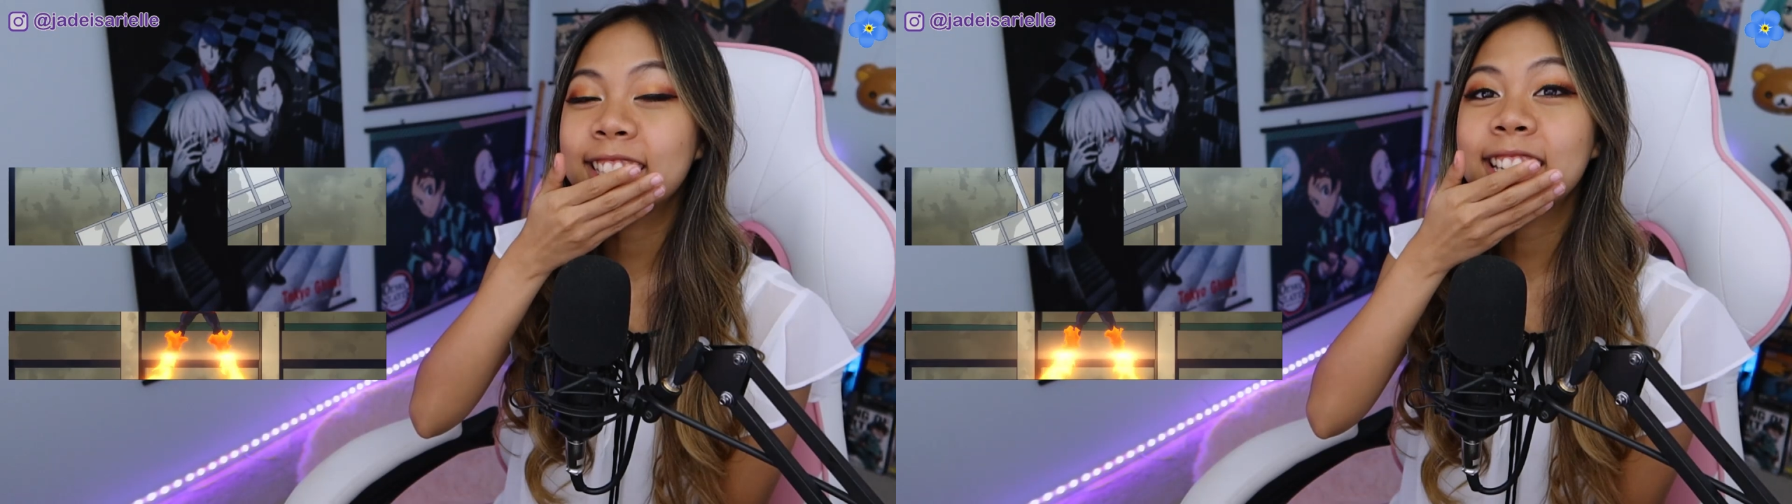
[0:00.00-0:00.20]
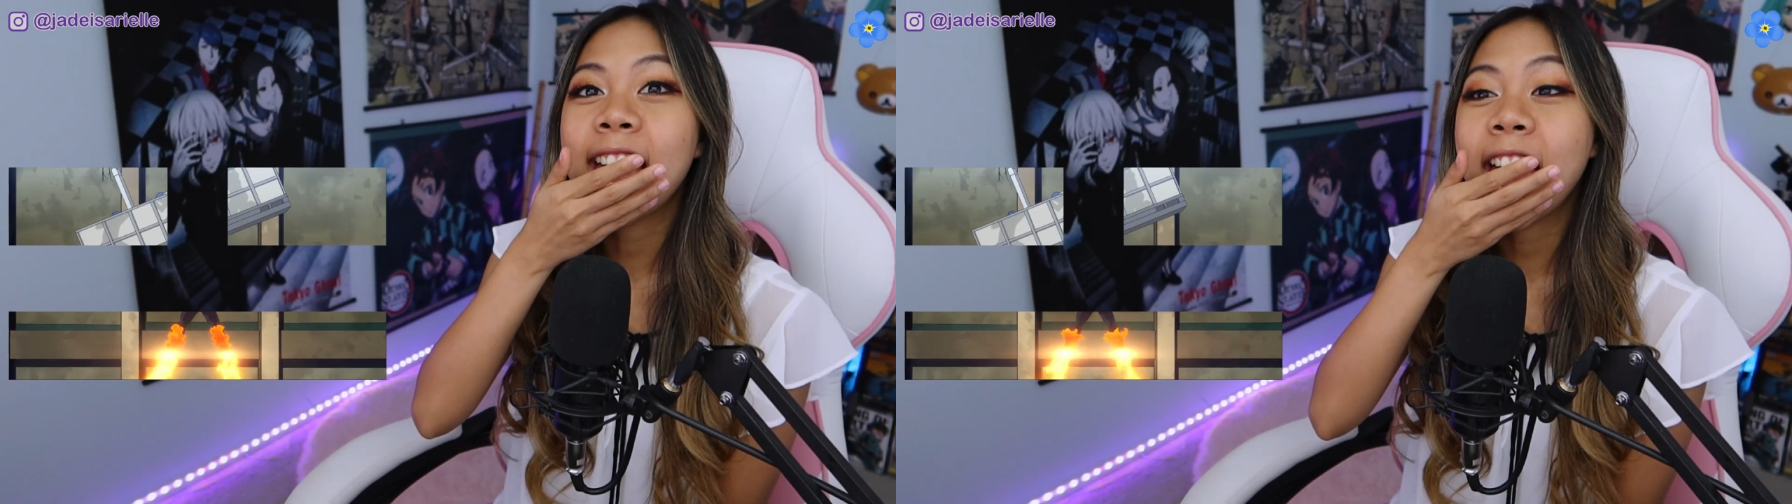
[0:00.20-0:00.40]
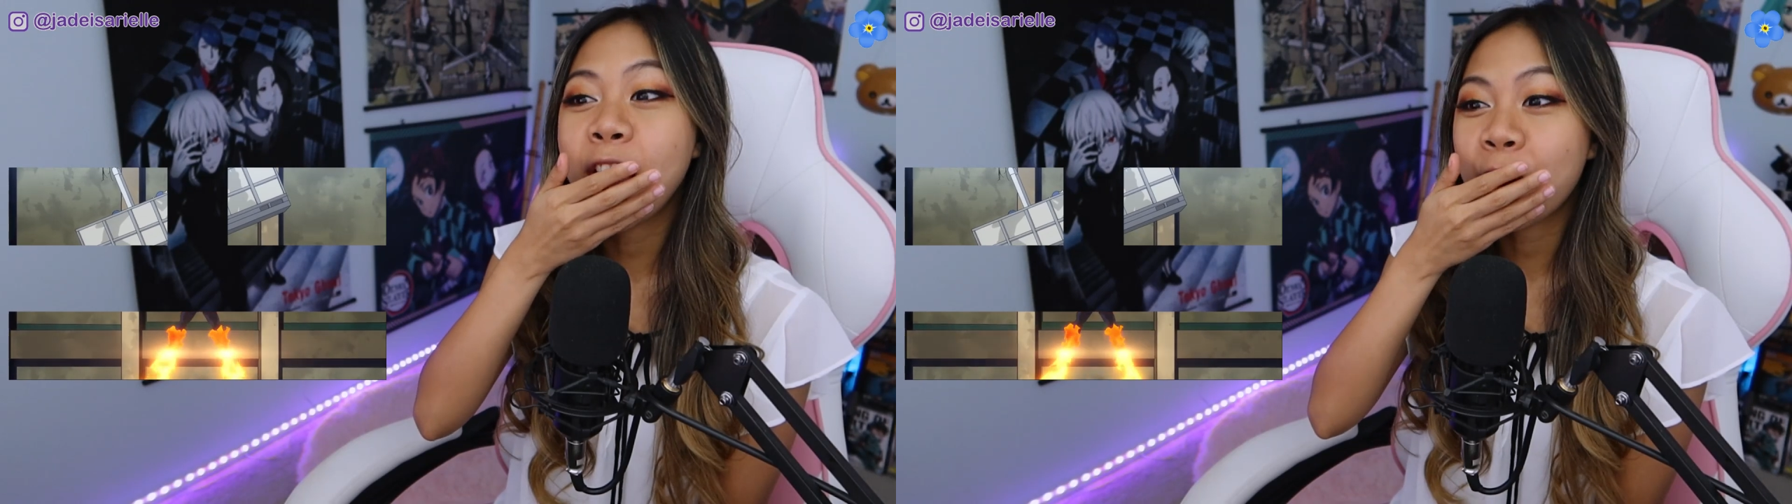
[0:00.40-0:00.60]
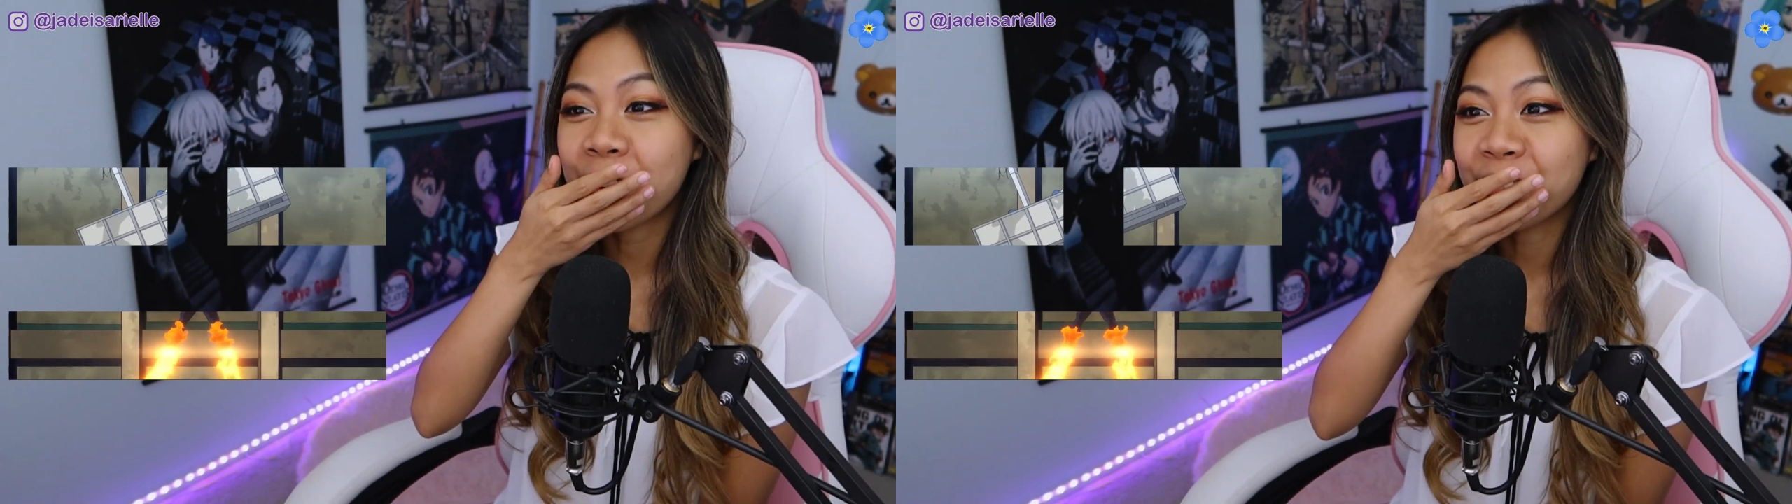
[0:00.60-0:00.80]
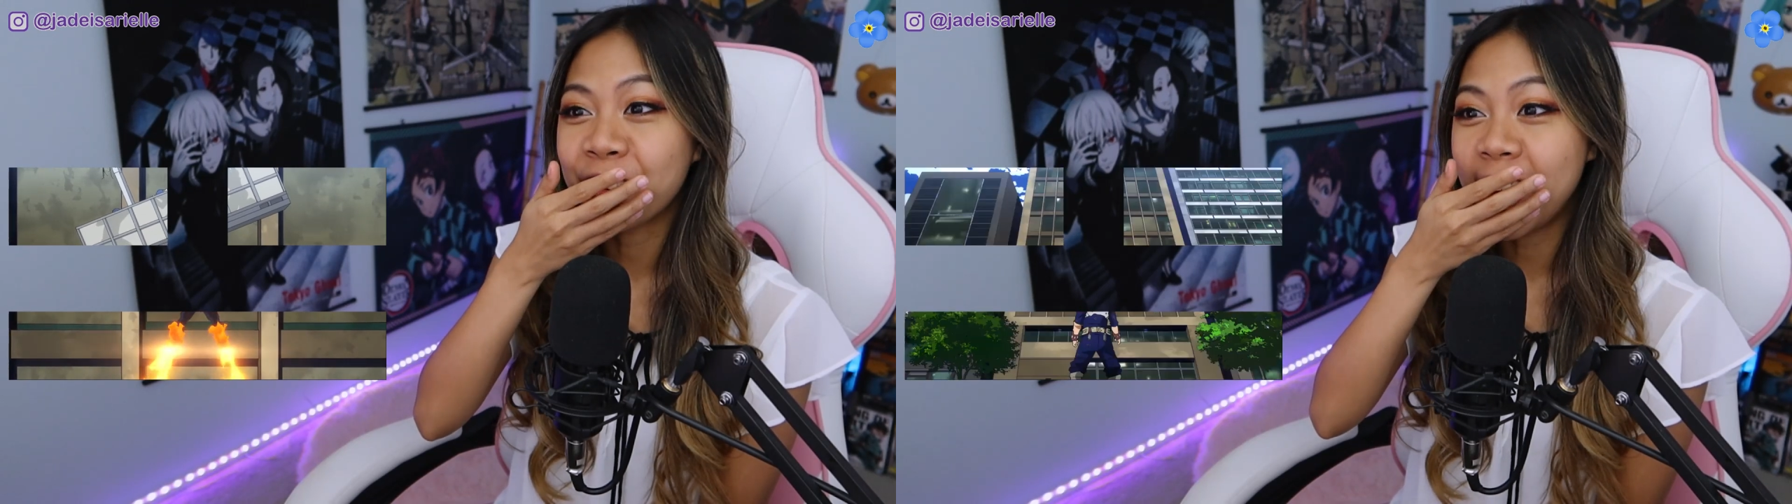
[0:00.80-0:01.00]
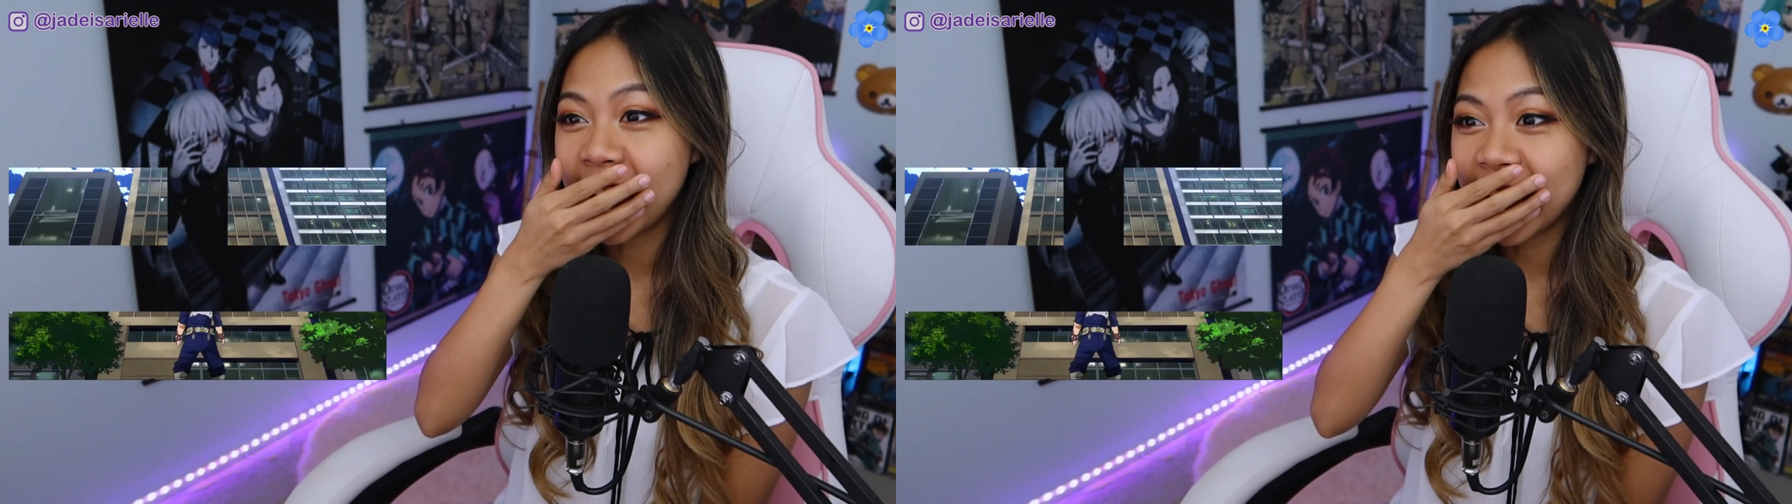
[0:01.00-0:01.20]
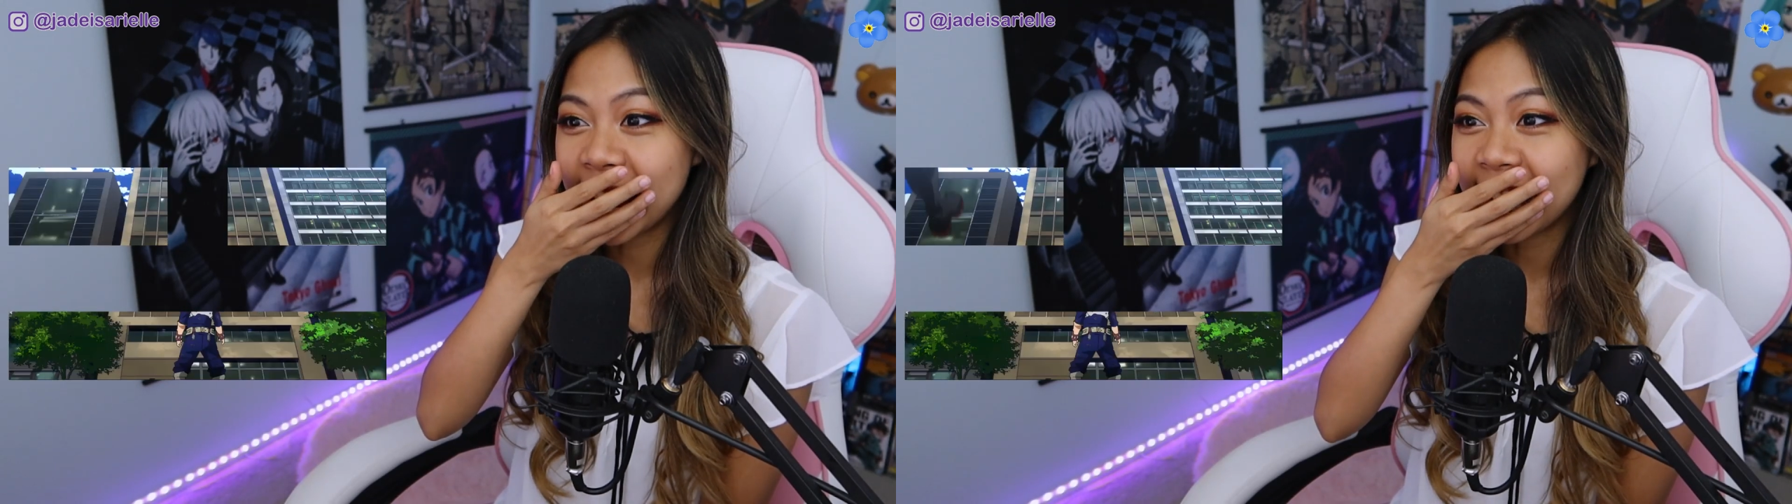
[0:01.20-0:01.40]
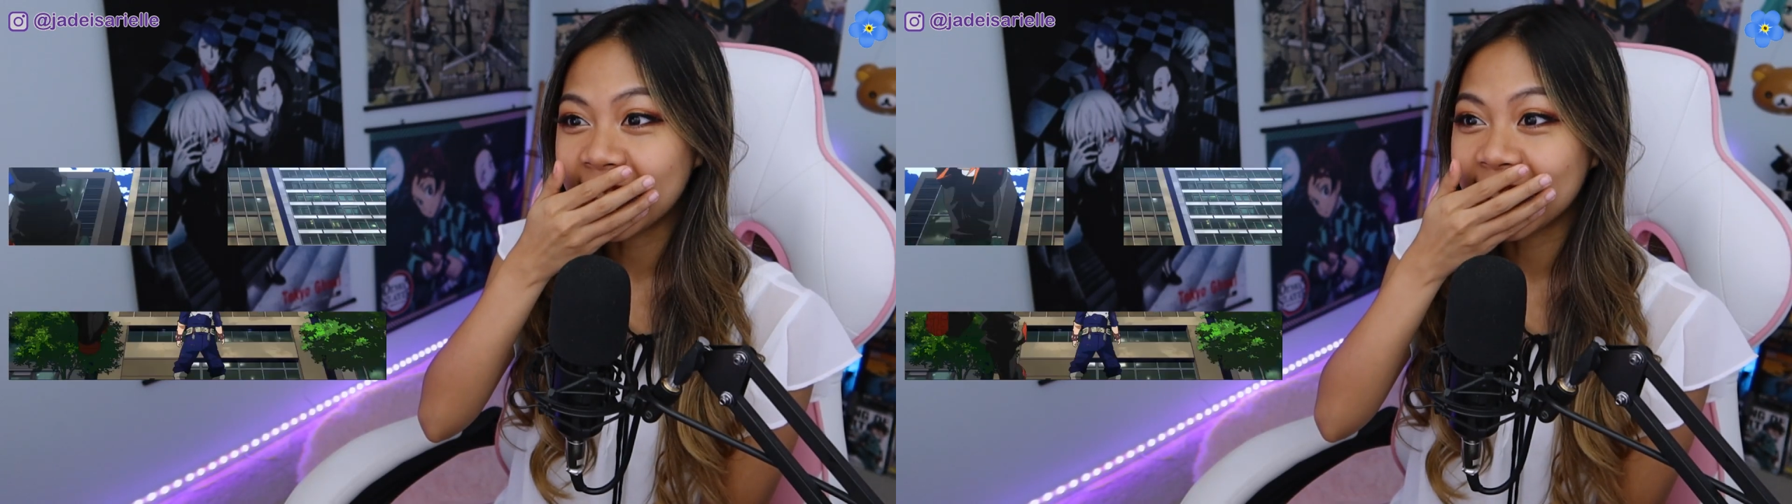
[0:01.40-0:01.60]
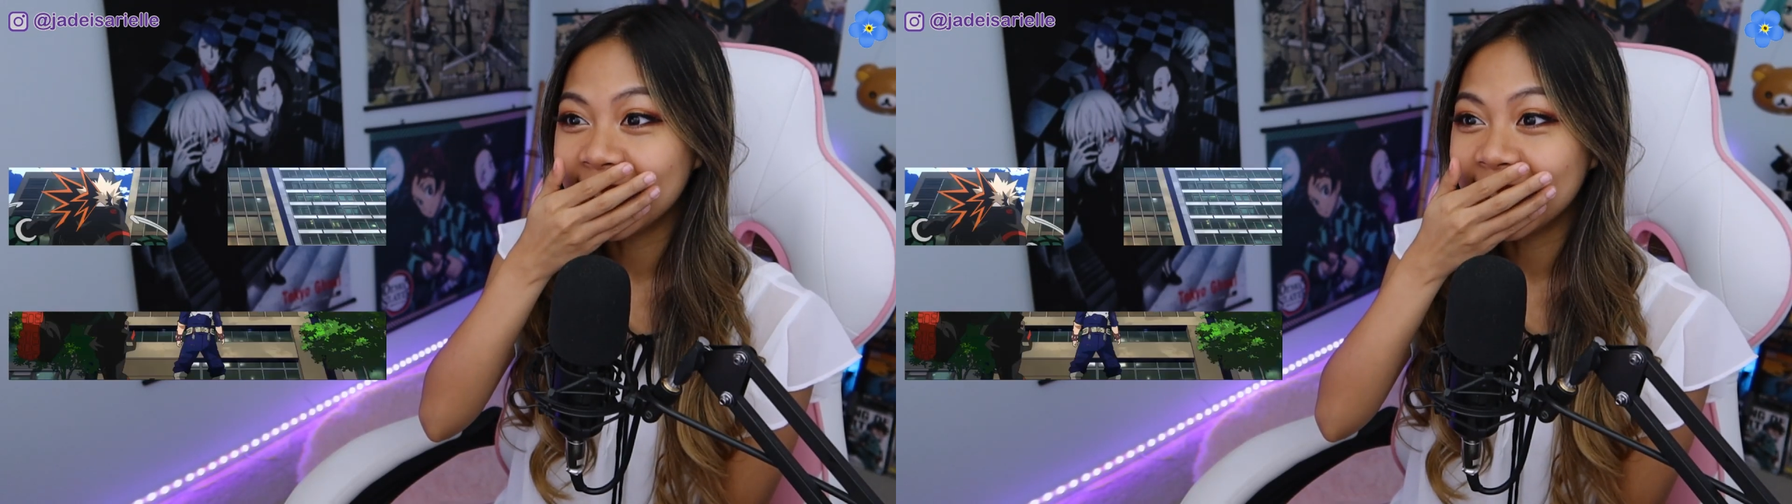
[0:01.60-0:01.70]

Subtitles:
terrifying.